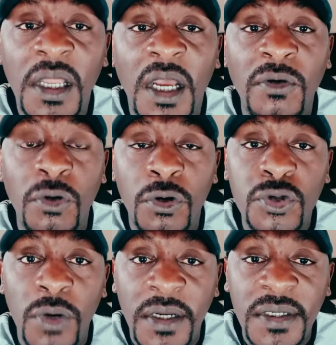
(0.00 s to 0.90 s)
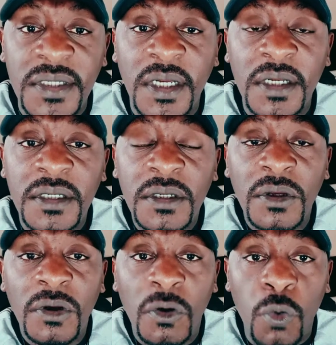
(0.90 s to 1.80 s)
I will also understand
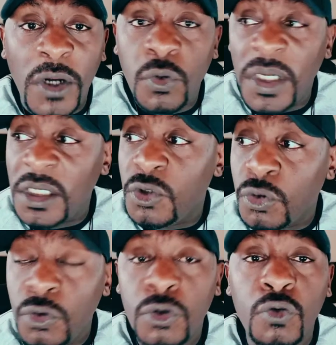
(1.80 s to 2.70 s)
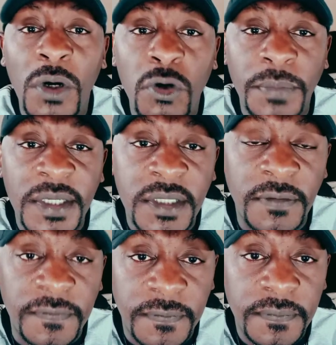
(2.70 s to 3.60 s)
what do I need to do to work on
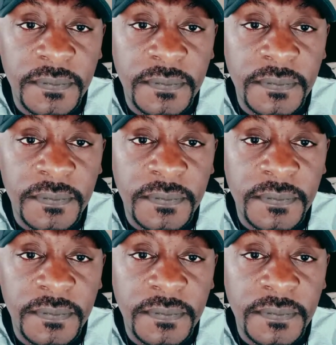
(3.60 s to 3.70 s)
myself?